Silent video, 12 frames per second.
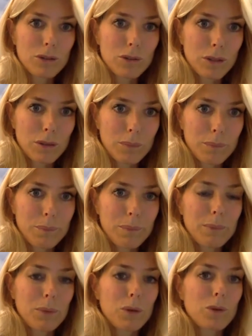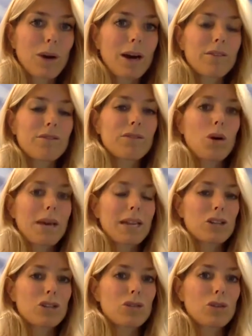I'm sorry to the people who I
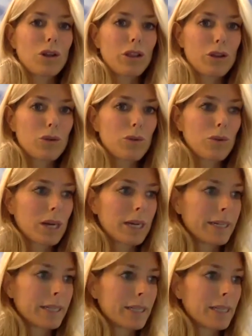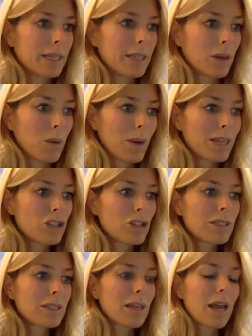have not managed to go through
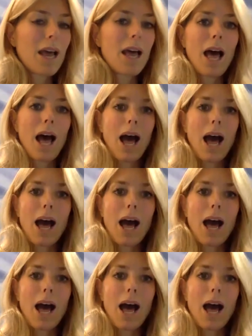the questions.